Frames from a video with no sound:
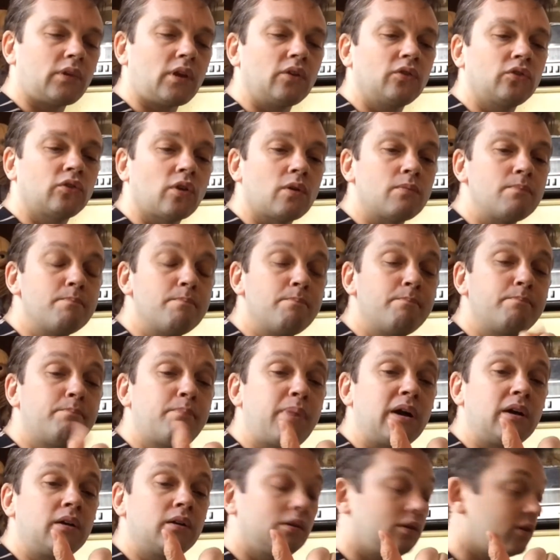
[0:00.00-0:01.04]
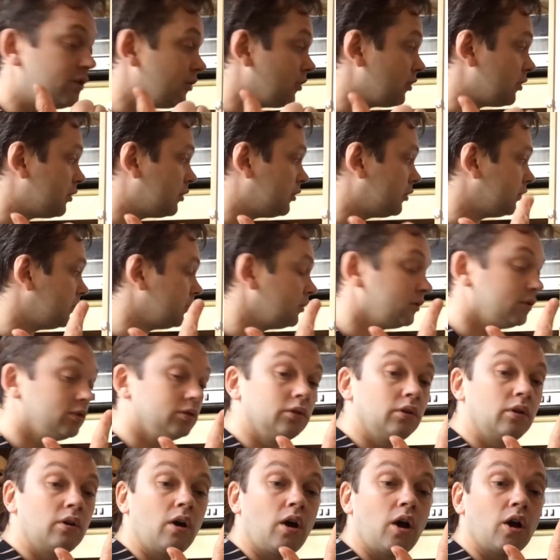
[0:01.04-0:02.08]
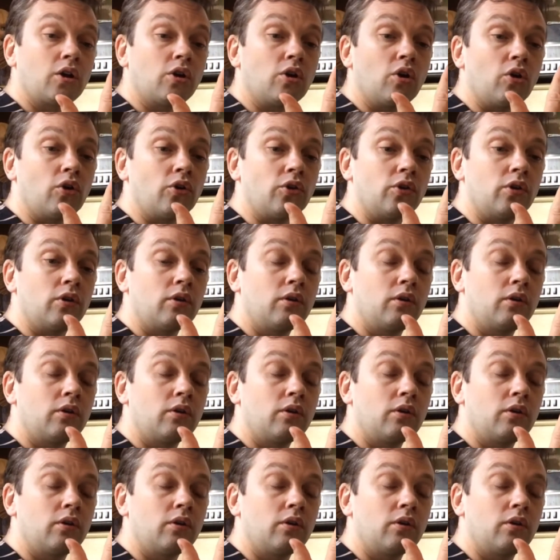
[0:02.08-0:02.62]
So b and ul are gone.